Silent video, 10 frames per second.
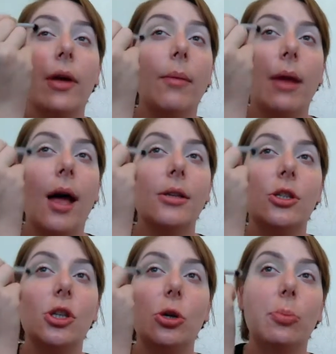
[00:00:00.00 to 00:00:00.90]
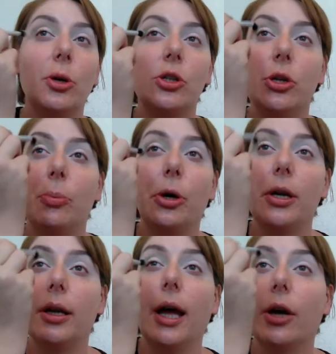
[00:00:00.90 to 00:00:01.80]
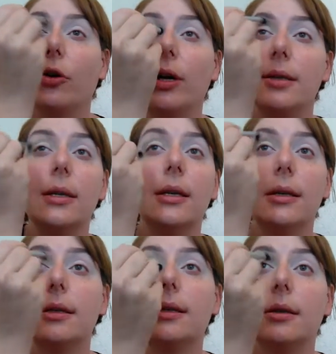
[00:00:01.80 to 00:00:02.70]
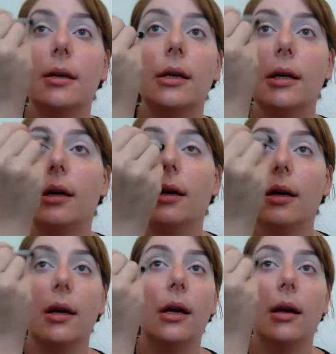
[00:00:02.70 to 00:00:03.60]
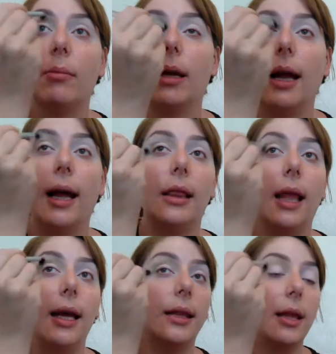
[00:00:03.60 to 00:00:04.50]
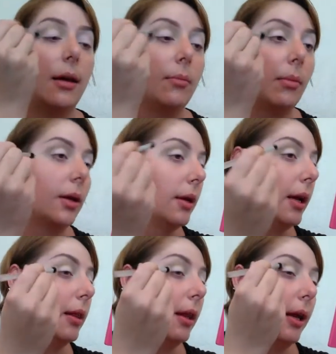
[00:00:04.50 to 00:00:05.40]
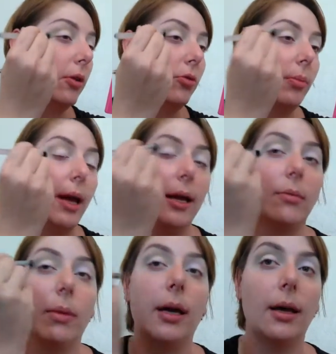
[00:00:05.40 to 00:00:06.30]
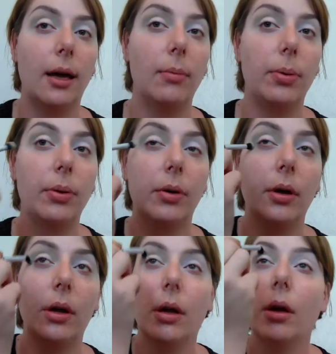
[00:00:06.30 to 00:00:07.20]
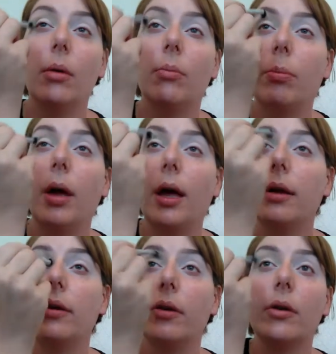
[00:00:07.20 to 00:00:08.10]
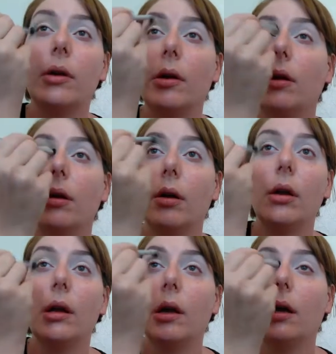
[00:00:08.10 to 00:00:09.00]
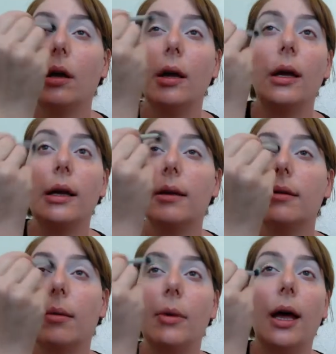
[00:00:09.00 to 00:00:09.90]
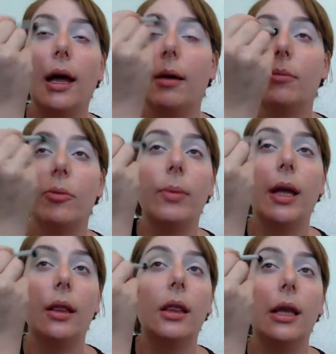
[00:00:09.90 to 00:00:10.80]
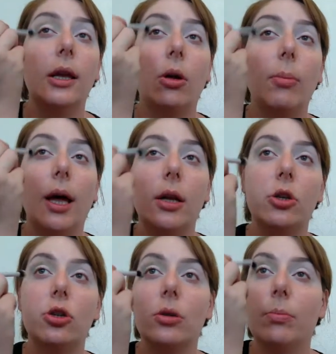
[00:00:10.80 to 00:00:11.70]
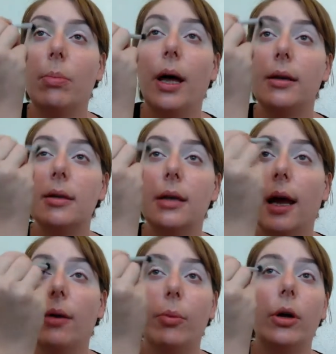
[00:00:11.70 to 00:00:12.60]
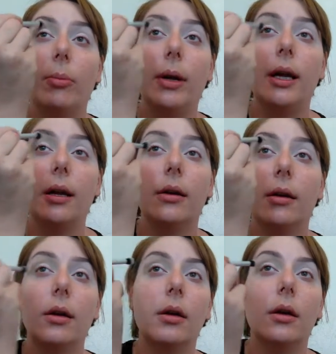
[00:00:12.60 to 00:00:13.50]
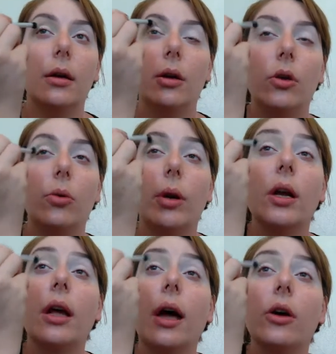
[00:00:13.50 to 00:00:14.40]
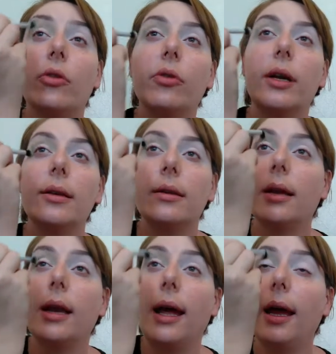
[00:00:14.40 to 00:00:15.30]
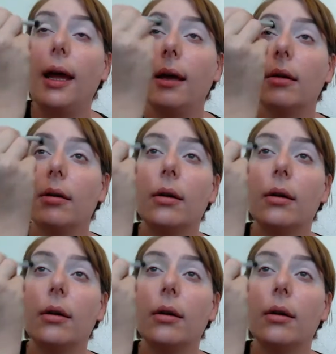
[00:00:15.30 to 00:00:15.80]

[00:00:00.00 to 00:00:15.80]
I'm not super into cut creases. I mean, I like them. I like dramatic makeup, but it can sometimes be a little much, but I will be doing a cut crease today.